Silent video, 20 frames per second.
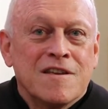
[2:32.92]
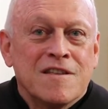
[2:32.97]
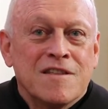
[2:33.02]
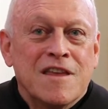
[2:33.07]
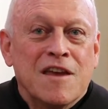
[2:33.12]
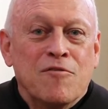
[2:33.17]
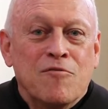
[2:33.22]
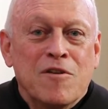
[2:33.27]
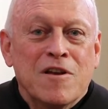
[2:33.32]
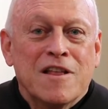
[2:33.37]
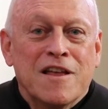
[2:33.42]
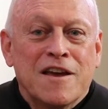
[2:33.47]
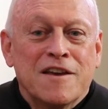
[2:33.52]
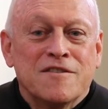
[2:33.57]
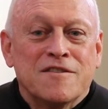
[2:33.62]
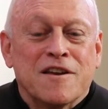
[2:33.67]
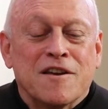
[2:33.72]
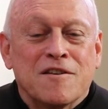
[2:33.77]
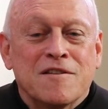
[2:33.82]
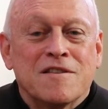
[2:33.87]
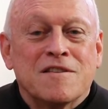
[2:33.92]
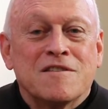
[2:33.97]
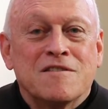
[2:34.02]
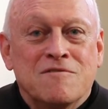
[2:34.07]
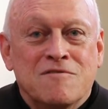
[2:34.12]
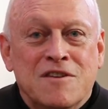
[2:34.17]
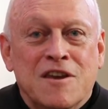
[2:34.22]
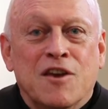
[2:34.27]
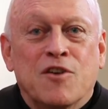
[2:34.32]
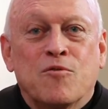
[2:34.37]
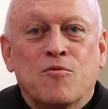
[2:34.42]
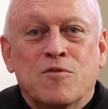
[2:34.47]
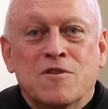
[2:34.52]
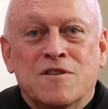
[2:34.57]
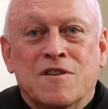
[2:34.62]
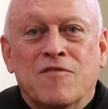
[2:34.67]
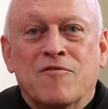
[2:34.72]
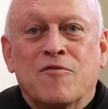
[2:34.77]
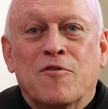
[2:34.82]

They realized that Dick was the